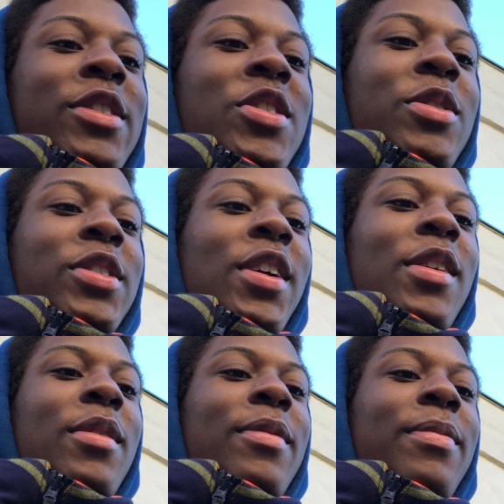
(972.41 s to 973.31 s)
And she was
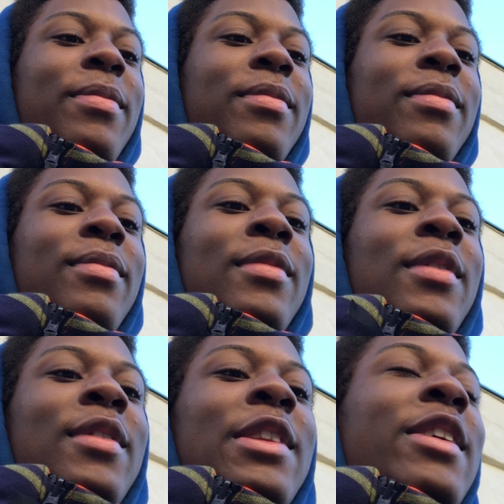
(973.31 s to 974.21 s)
celebrating.
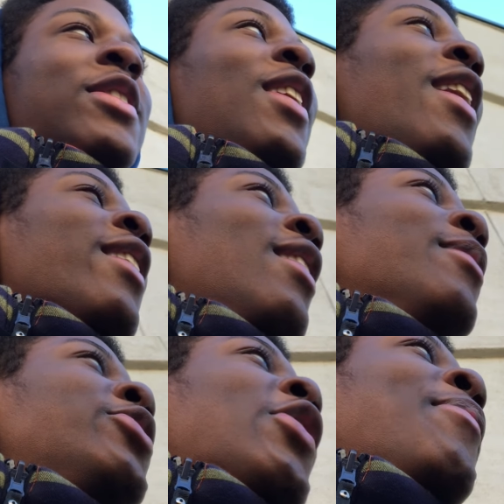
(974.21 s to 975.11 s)
Salakia,
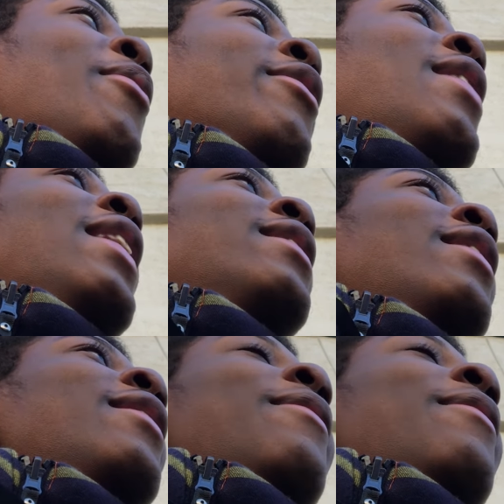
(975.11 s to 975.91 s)
I'm talking about that lady.